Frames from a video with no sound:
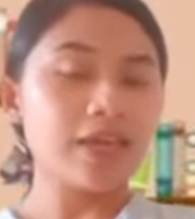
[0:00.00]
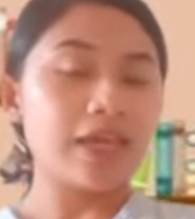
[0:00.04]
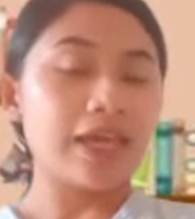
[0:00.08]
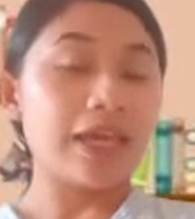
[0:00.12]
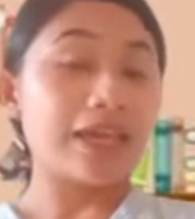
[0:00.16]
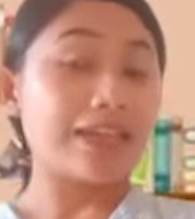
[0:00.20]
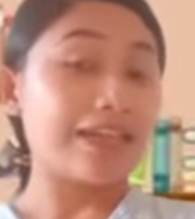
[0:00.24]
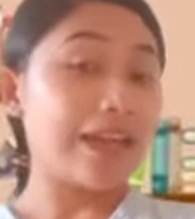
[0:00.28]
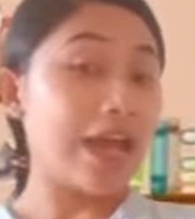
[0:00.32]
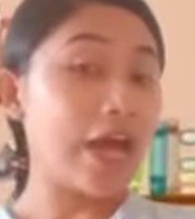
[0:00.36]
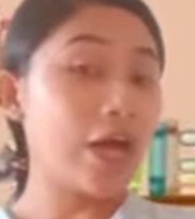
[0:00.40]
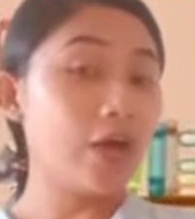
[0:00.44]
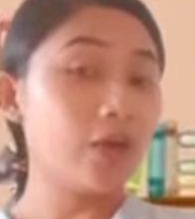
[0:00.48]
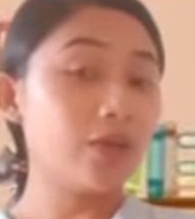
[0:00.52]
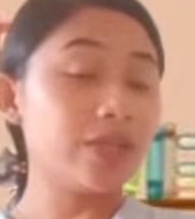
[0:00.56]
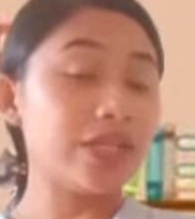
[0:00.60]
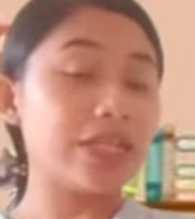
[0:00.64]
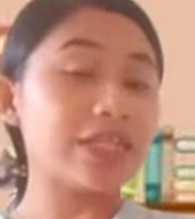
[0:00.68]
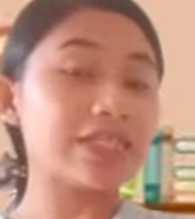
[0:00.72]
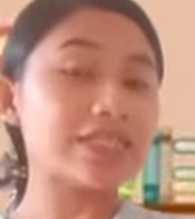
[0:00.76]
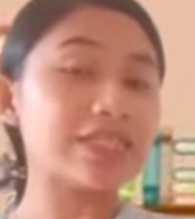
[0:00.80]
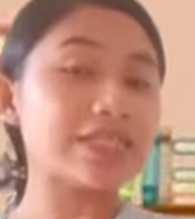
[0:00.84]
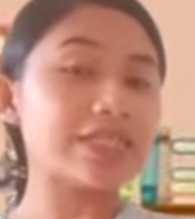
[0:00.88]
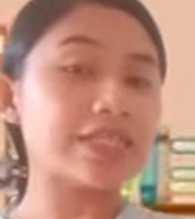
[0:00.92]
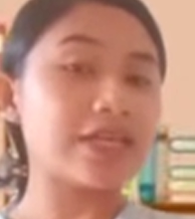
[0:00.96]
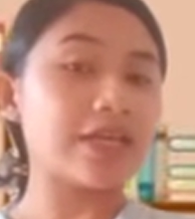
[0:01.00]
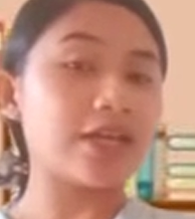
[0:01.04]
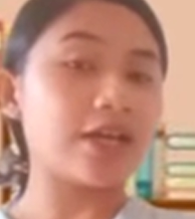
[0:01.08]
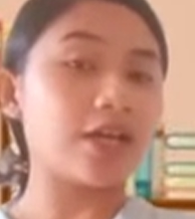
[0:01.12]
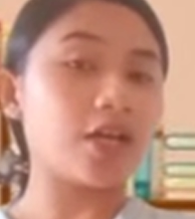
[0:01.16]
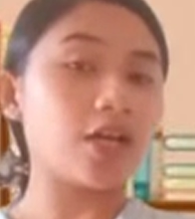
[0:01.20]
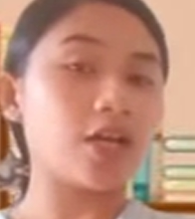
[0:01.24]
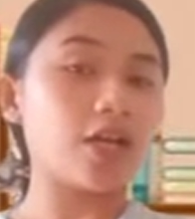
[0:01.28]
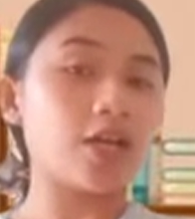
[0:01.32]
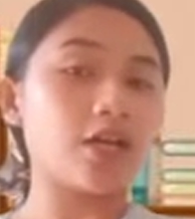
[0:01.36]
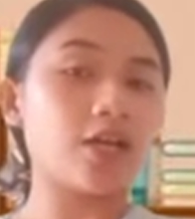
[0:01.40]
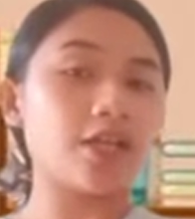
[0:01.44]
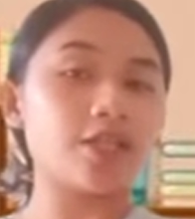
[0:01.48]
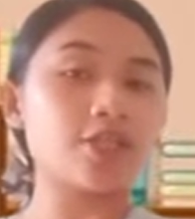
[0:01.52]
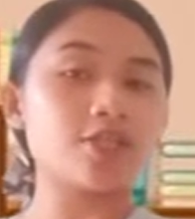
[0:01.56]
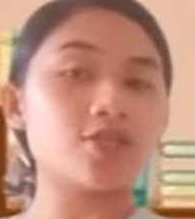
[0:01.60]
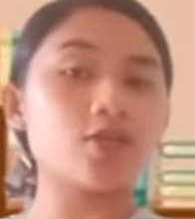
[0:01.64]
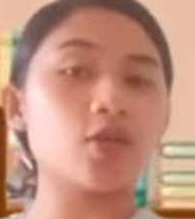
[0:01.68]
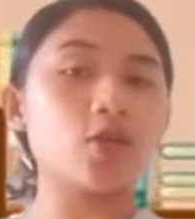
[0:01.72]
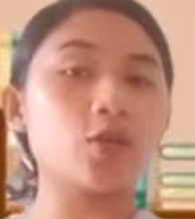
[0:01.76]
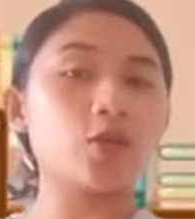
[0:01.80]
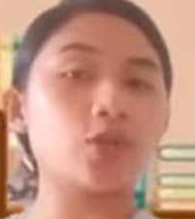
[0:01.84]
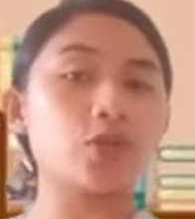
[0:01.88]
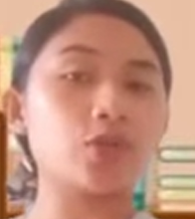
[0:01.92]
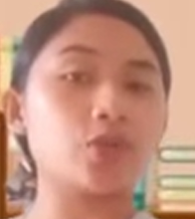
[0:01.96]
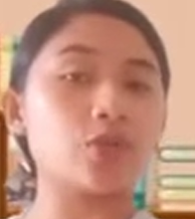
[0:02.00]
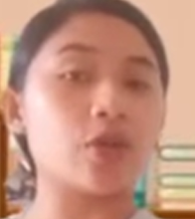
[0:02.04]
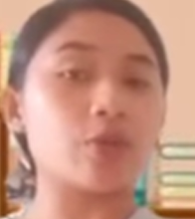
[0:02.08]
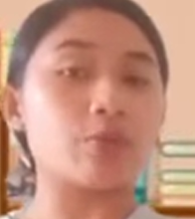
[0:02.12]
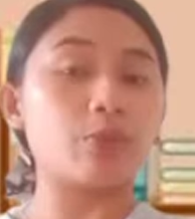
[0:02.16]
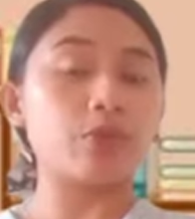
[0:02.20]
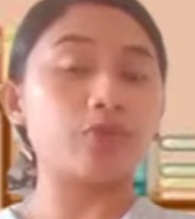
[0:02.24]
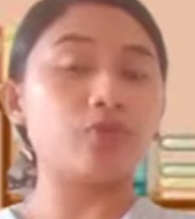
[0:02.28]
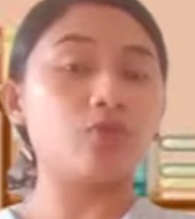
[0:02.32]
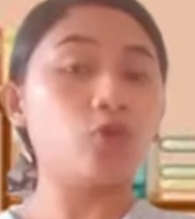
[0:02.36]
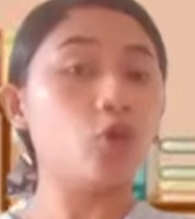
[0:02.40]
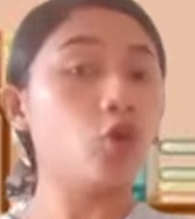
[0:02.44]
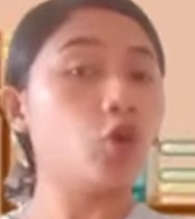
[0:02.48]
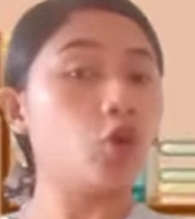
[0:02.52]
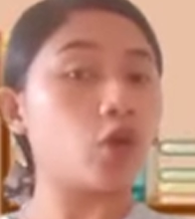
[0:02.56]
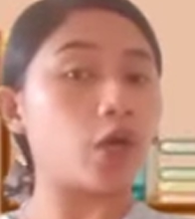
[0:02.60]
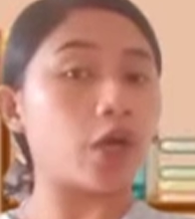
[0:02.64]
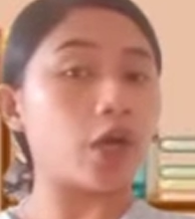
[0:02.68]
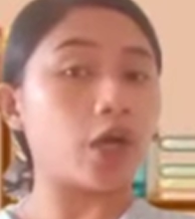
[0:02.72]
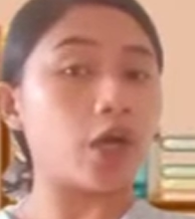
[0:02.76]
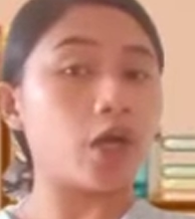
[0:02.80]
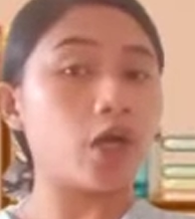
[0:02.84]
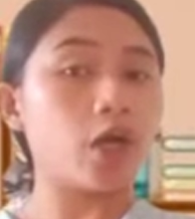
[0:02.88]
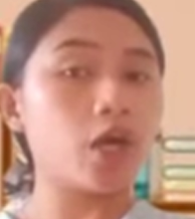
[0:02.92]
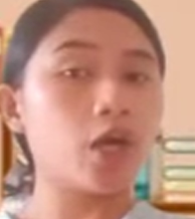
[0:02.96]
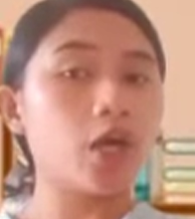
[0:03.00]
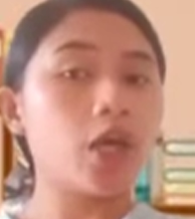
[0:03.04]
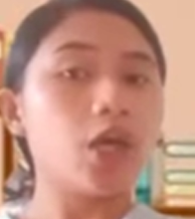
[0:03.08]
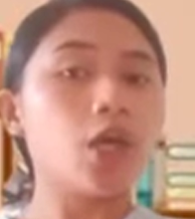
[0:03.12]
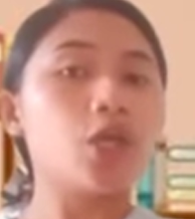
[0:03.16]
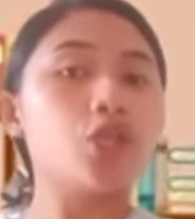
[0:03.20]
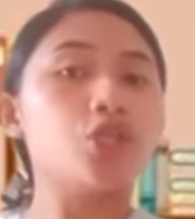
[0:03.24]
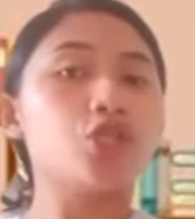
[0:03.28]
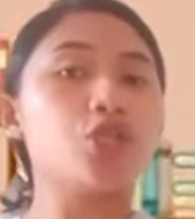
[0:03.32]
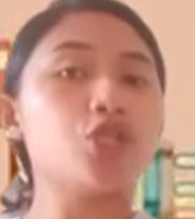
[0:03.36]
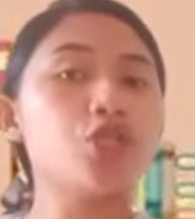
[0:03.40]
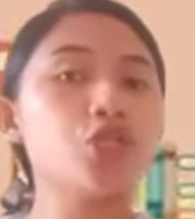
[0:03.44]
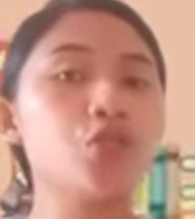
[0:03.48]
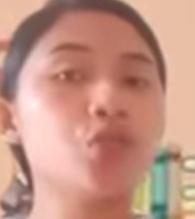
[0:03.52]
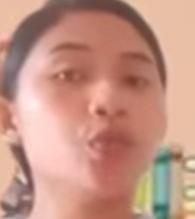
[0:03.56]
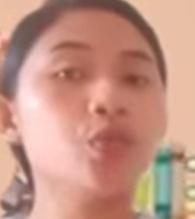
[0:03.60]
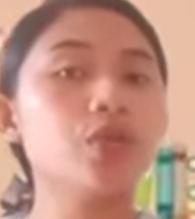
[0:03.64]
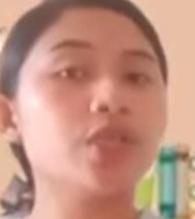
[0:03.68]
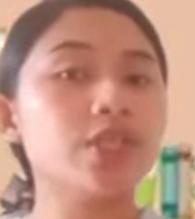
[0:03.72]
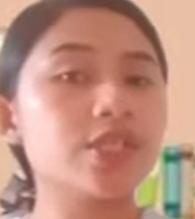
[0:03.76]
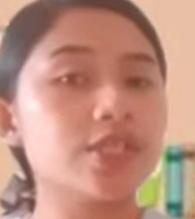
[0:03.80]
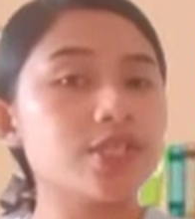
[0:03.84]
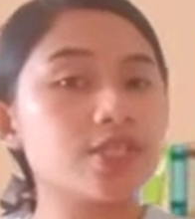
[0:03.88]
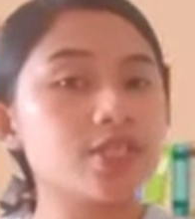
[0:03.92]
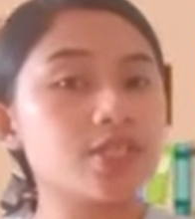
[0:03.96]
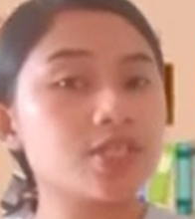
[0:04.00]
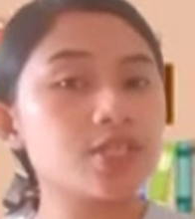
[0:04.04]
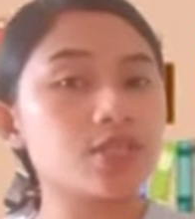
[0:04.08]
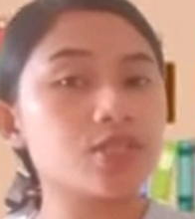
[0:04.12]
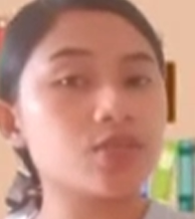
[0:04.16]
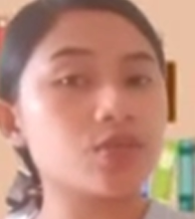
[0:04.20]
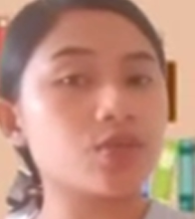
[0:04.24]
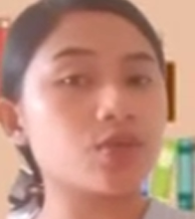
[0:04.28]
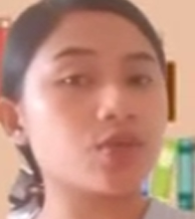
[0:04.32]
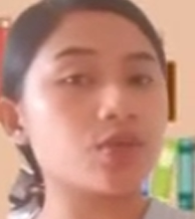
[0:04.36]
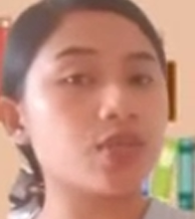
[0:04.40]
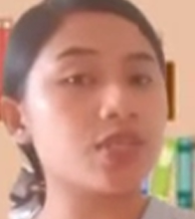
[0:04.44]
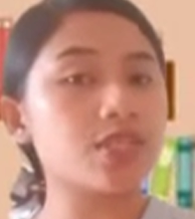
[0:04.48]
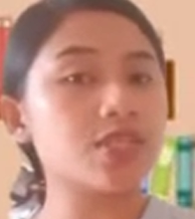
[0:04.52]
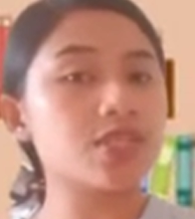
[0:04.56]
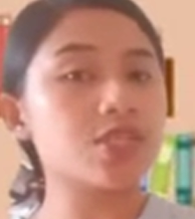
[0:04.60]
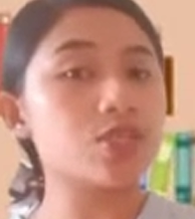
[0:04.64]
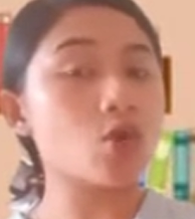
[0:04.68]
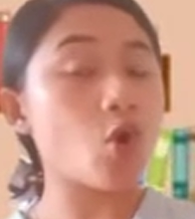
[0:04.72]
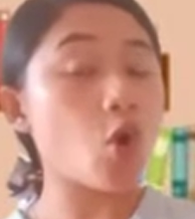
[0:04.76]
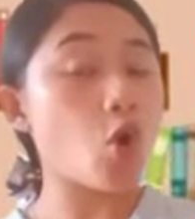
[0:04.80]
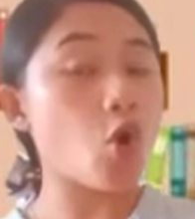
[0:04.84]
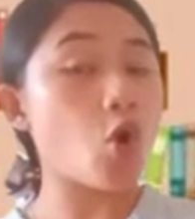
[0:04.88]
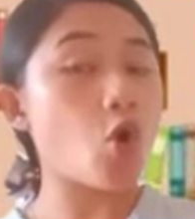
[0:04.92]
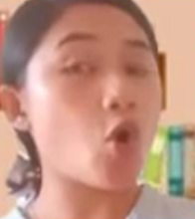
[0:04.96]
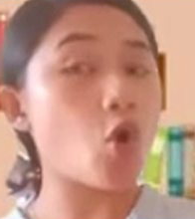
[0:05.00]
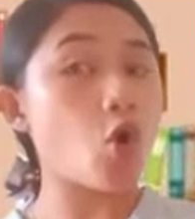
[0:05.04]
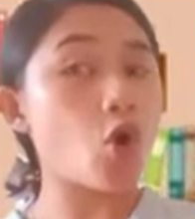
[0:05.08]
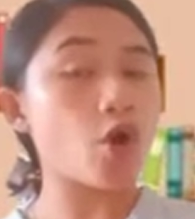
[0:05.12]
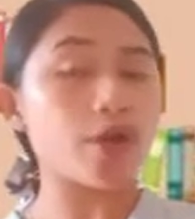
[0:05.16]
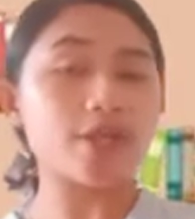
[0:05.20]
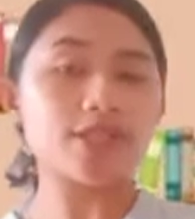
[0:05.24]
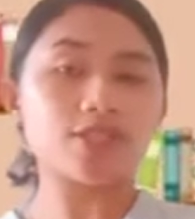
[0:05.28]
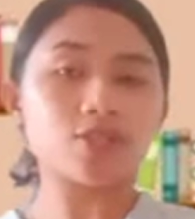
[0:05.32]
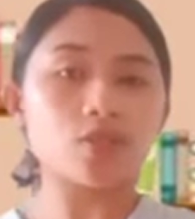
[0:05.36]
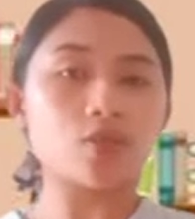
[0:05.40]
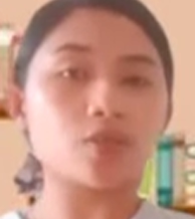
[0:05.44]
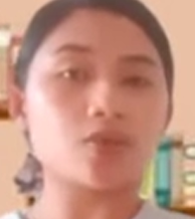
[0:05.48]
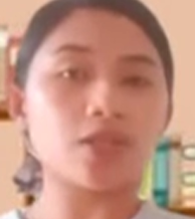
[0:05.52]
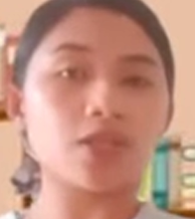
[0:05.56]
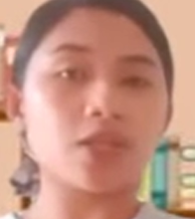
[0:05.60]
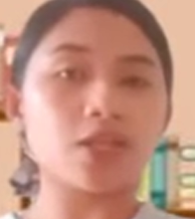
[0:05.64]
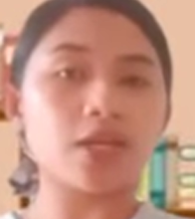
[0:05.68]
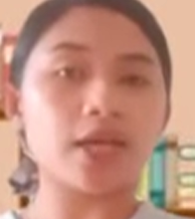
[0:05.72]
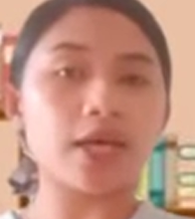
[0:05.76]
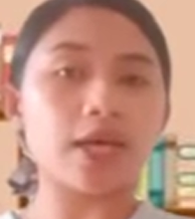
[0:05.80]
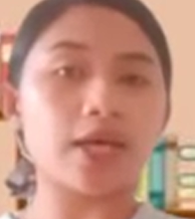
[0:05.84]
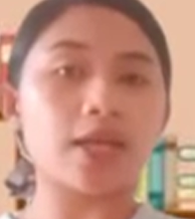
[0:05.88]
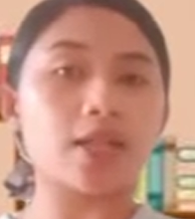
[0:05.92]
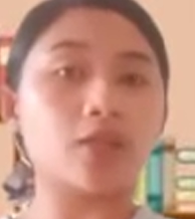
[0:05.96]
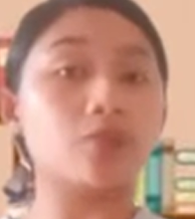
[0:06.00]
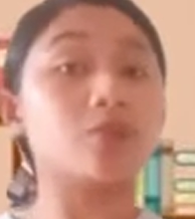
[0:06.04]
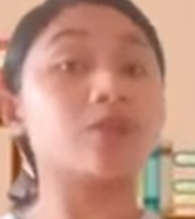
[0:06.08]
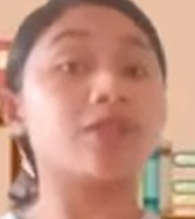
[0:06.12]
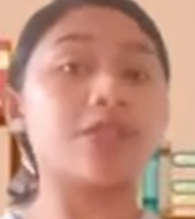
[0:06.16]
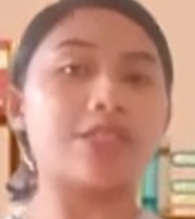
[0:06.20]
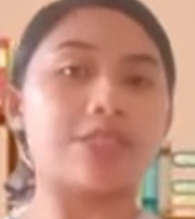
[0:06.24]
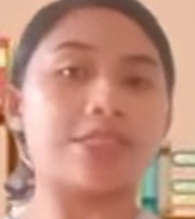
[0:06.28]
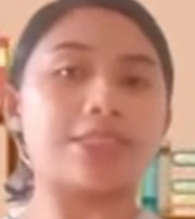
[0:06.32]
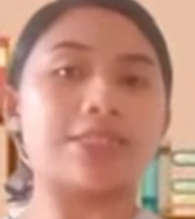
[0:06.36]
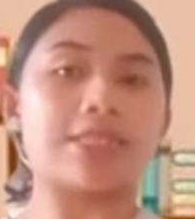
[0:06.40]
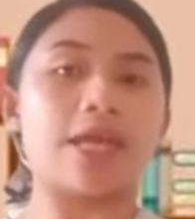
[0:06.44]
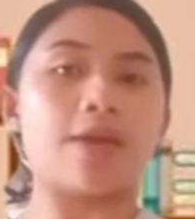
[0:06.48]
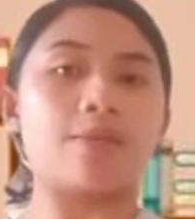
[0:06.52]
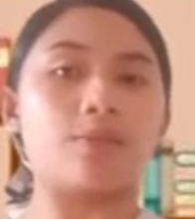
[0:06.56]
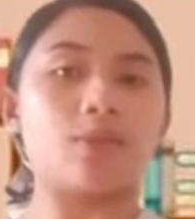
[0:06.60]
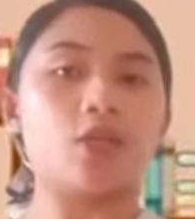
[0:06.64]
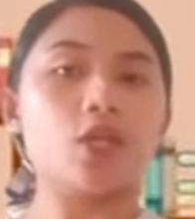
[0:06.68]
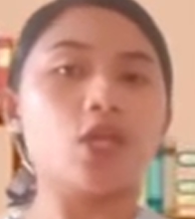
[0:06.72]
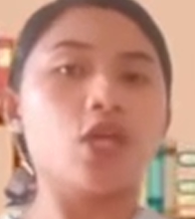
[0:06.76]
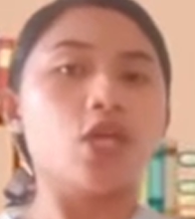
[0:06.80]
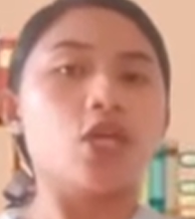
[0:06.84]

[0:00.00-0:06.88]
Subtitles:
Now let's go to number 4, new histories or historical criticism.